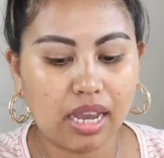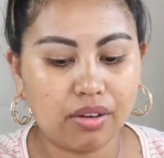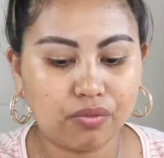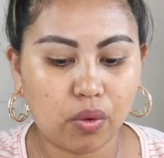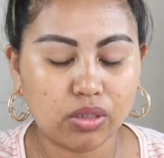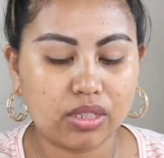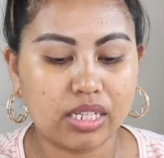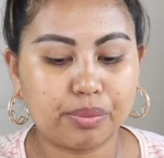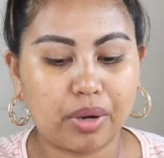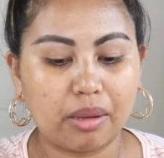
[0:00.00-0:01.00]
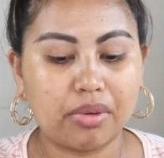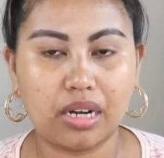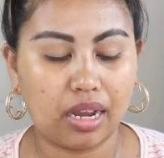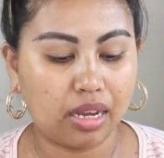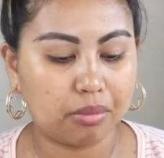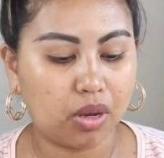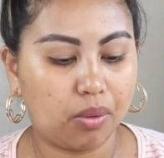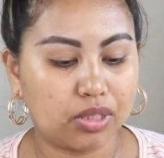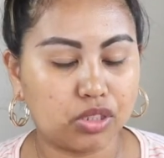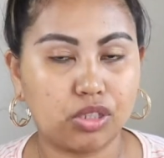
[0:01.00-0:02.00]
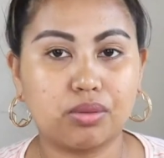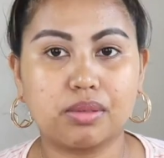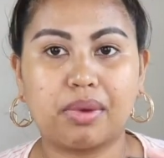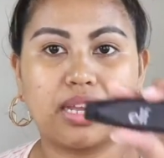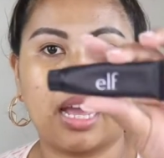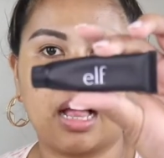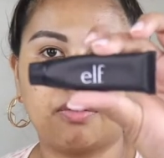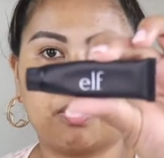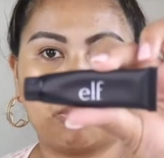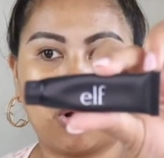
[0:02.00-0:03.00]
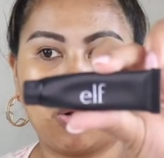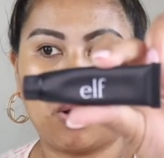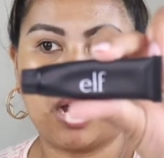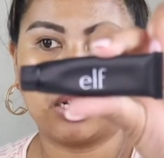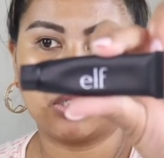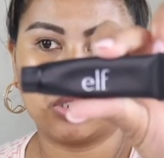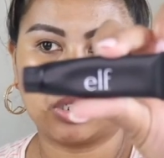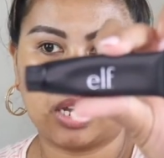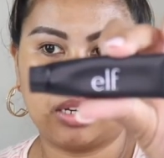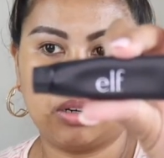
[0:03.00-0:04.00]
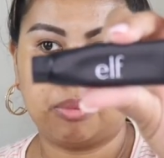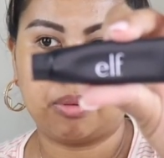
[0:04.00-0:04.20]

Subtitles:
And for today's primer, I am going to use my e.l.f. Pro Eyeshadow